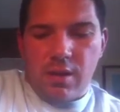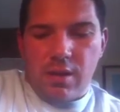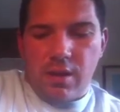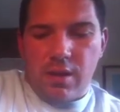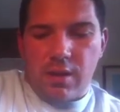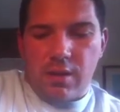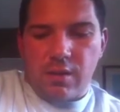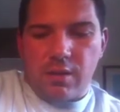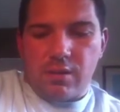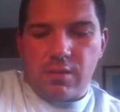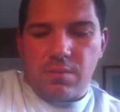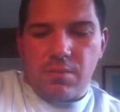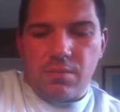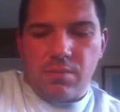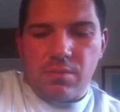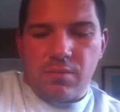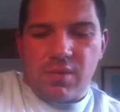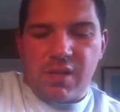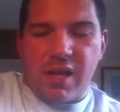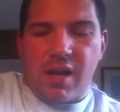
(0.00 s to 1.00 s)
uh,
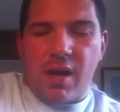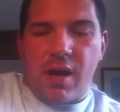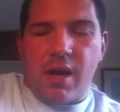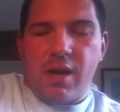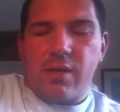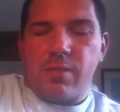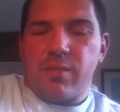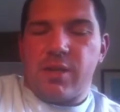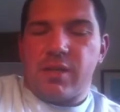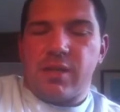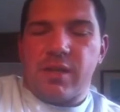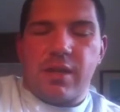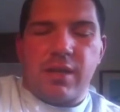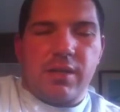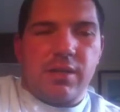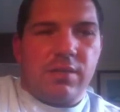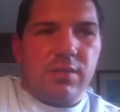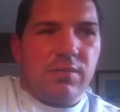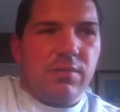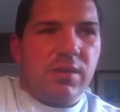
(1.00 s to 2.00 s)
that item that they
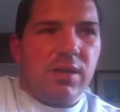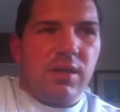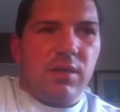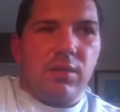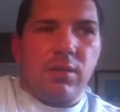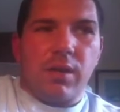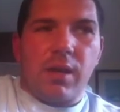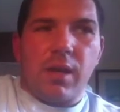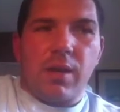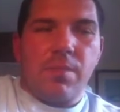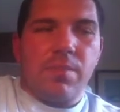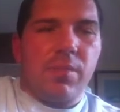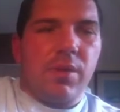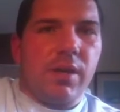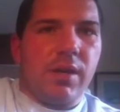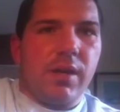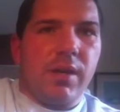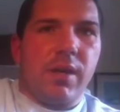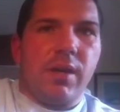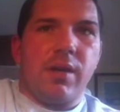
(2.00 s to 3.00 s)
can get a lot of
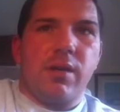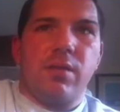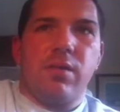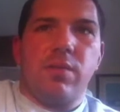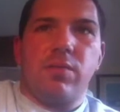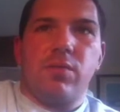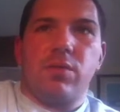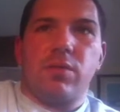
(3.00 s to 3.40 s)
money out of,